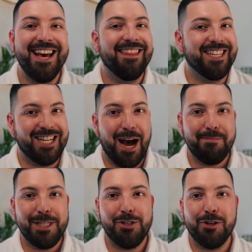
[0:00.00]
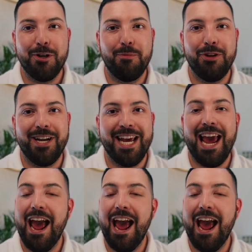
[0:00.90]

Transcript: the top digital community